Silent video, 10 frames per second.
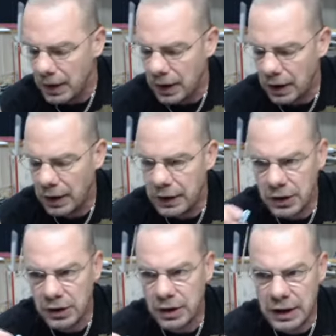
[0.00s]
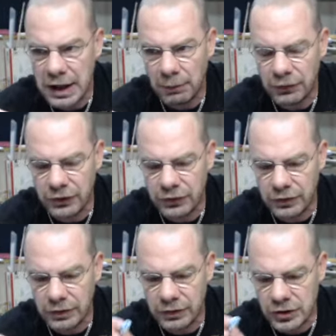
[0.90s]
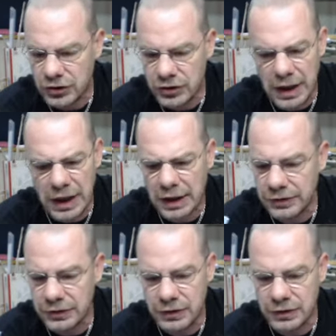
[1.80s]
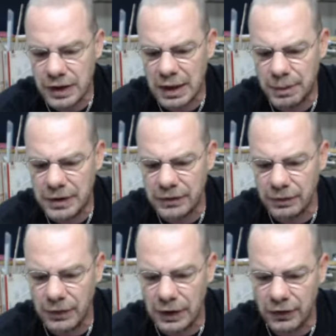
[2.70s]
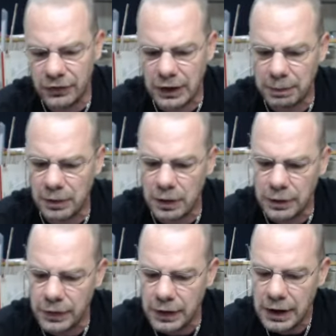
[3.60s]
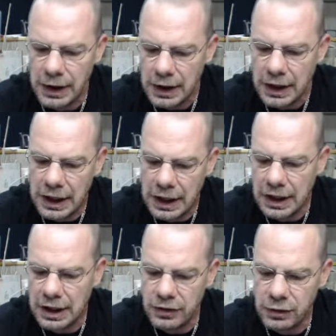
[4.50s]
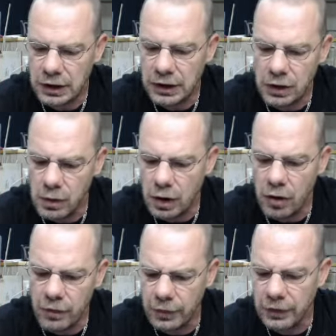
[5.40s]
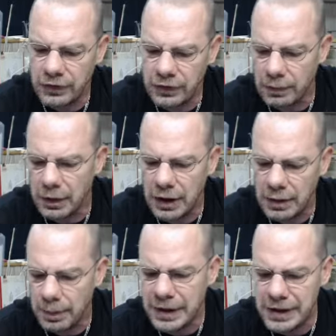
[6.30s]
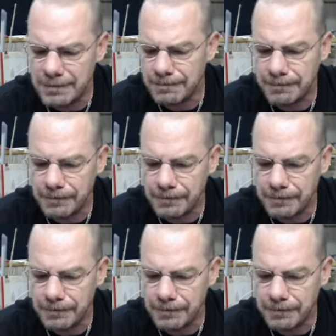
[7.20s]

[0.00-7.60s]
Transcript: Uh, and, and, that was just, just dry. It's just a dry piece of uh, shop cloth, and you can go over this Tamiya paint